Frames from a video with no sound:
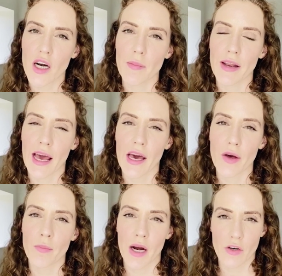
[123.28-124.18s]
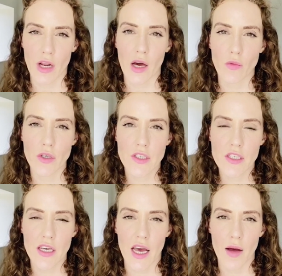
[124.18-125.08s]
about how Margaret Atwood,
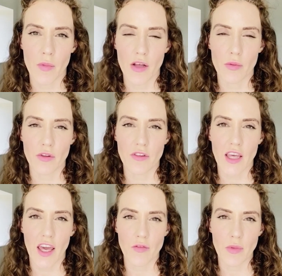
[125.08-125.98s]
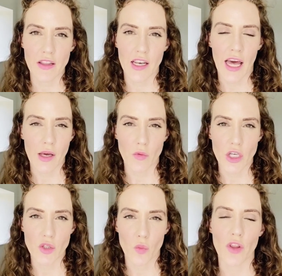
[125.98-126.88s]
I suppose, gave me the
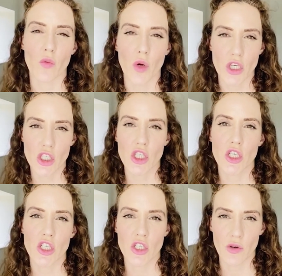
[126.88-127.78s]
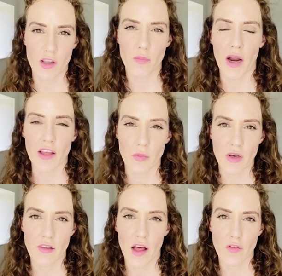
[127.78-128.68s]
language with which to express
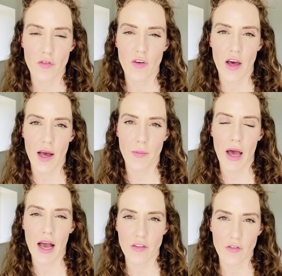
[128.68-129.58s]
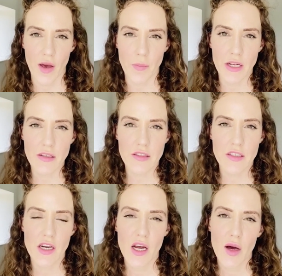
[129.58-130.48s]
myself as a
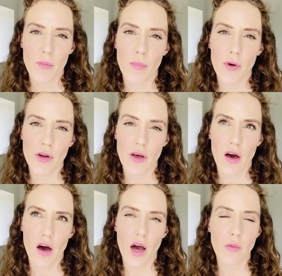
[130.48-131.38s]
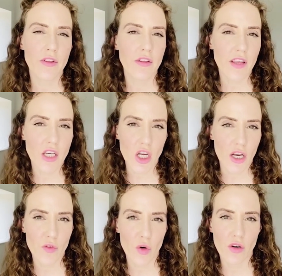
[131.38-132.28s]
feminist. But I was in St. John
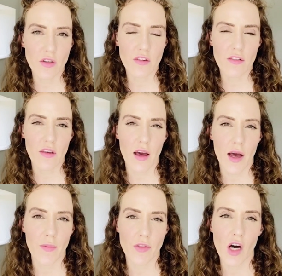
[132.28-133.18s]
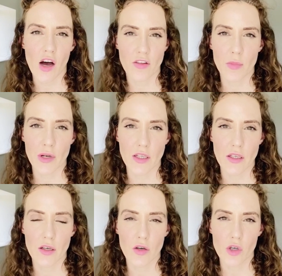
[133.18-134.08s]
of God's, the
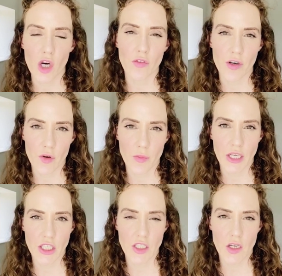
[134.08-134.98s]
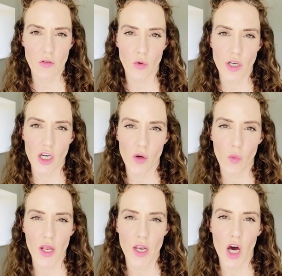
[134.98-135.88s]
hospital, recovering from an eating disorder
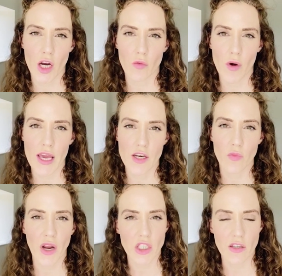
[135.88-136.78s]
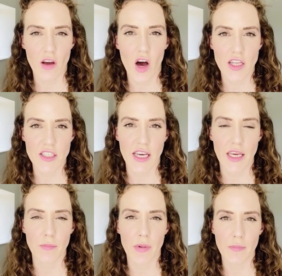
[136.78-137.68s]
when I read Rachel's
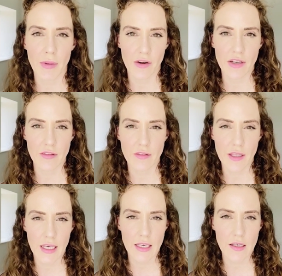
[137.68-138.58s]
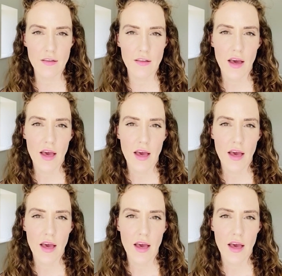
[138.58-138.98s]
Holiday by Marion Keyes.